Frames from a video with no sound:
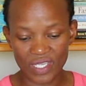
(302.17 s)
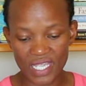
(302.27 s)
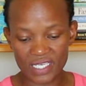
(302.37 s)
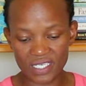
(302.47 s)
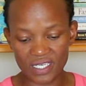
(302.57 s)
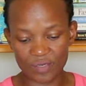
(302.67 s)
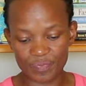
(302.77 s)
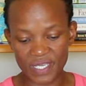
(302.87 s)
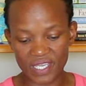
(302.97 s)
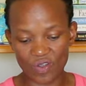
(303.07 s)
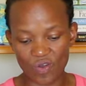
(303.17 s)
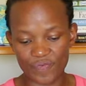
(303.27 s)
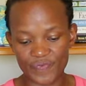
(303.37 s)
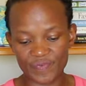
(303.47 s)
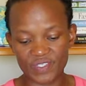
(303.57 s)
and in a pay
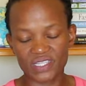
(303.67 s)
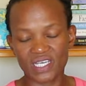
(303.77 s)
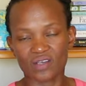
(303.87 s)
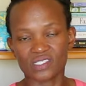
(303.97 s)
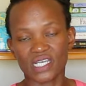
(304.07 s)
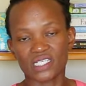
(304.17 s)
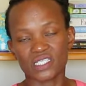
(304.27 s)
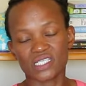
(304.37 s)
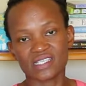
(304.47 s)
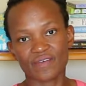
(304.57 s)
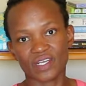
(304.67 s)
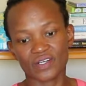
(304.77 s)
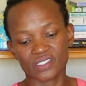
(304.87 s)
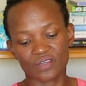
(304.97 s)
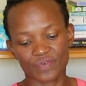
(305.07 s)
of
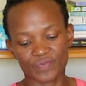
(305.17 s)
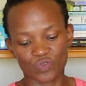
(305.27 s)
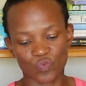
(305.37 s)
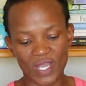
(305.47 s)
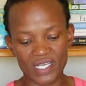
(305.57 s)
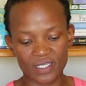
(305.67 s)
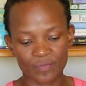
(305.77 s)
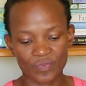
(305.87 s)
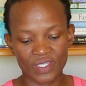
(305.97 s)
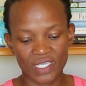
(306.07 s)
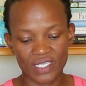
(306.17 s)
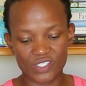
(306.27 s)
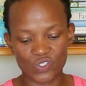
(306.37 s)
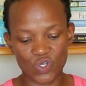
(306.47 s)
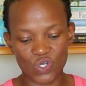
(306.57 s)
50,751.
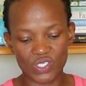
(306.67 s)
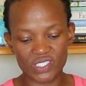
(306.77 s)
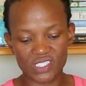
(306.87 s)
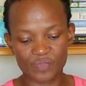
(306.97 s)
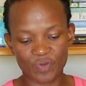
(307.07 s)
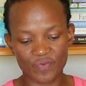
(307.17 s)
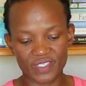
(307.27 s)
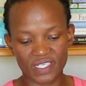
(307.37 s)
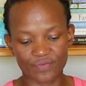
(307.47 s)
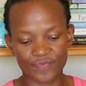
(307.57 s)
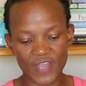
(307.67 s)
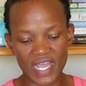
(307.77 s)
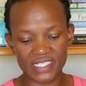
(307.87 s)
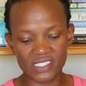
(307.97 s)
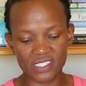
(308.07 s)
He's got his provident
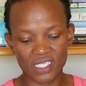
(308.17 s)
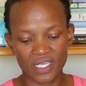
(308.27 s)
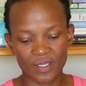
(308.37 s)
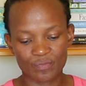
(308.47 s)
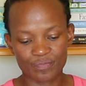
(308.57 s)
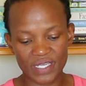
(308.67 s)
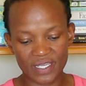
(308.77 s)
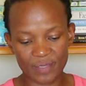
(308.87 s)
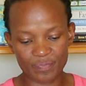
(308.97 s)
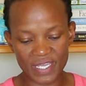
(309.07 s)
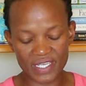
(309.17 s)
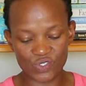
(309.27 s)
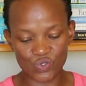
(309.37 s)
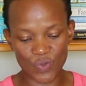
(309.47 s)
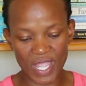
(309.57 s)
fund, pay
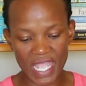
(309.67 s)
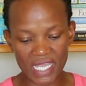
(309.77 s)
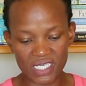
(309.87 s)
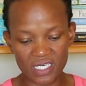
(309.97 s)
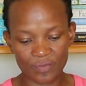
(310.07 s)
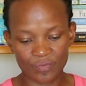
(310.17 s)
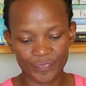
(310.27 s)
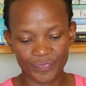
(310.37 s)
as you earn.